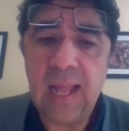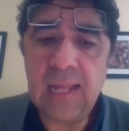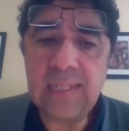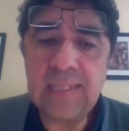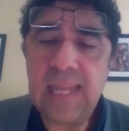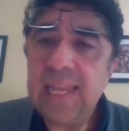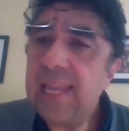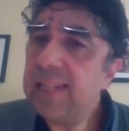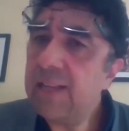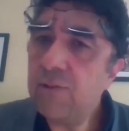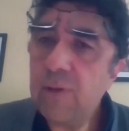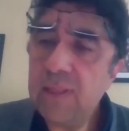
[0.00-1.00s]
They enter
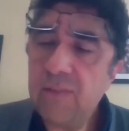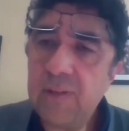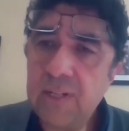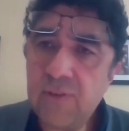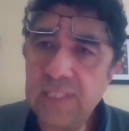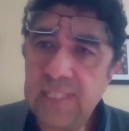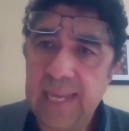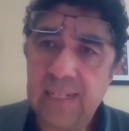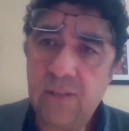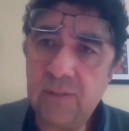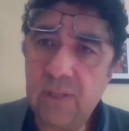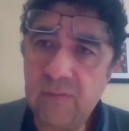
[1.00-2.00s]
into a different
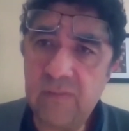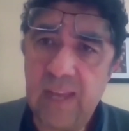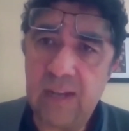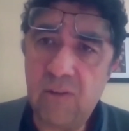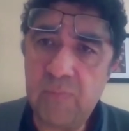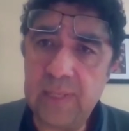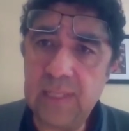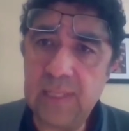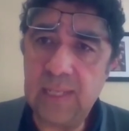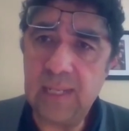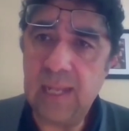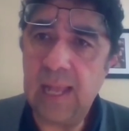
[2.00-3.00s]
trajectory of development,
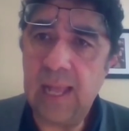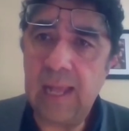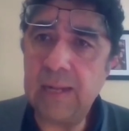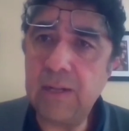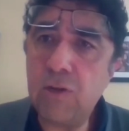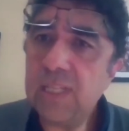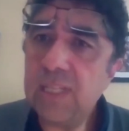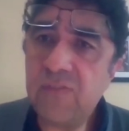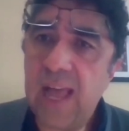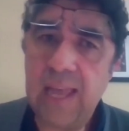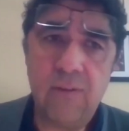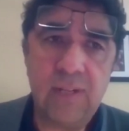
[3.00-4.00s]
not as
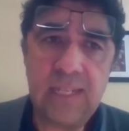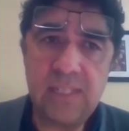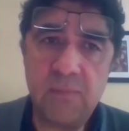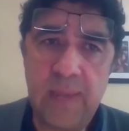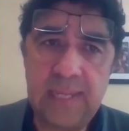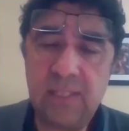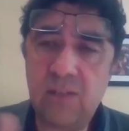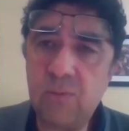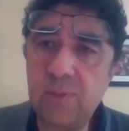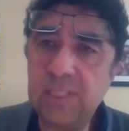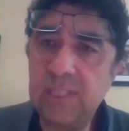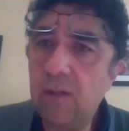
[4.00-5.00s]
violent as Mexico,
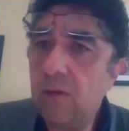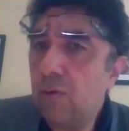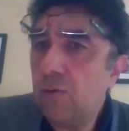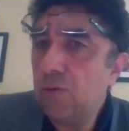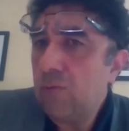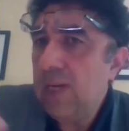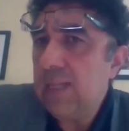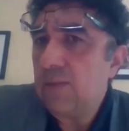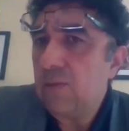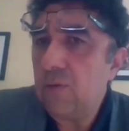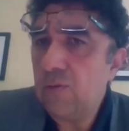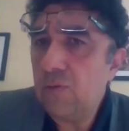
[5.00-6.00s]
Brazil, or
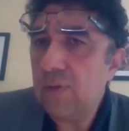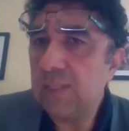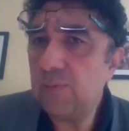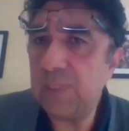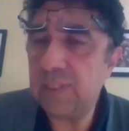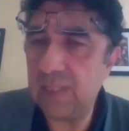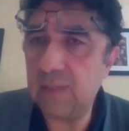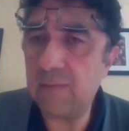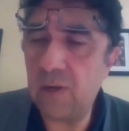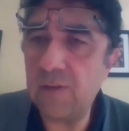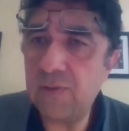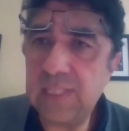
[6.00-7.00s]
Honduras, which
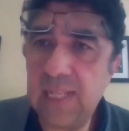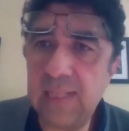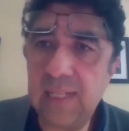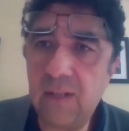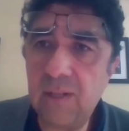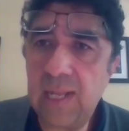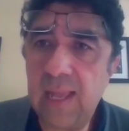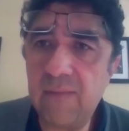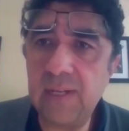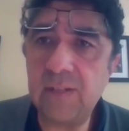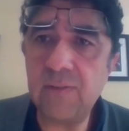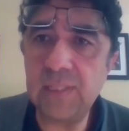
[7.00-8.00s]
countries that did not have
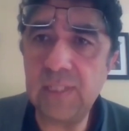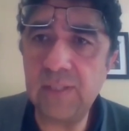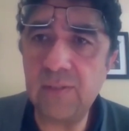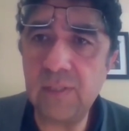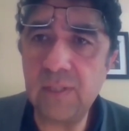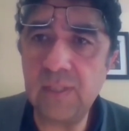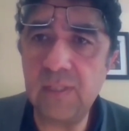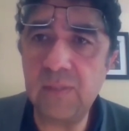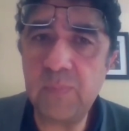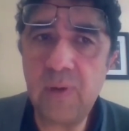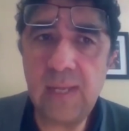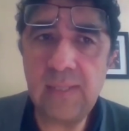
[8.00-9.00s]
any transitional justice
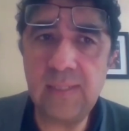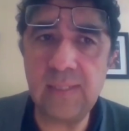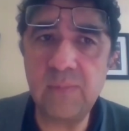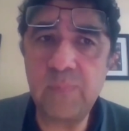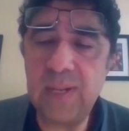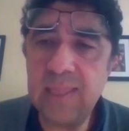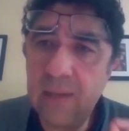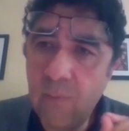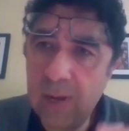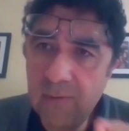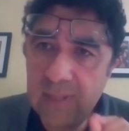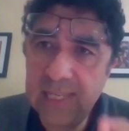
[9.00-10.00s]
process. But I think one
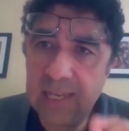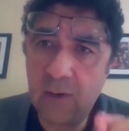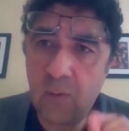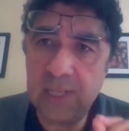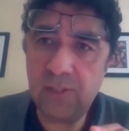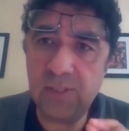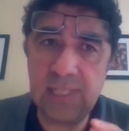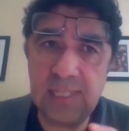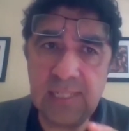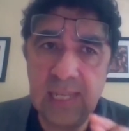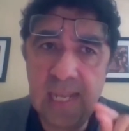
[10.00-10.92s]
of the key questions is,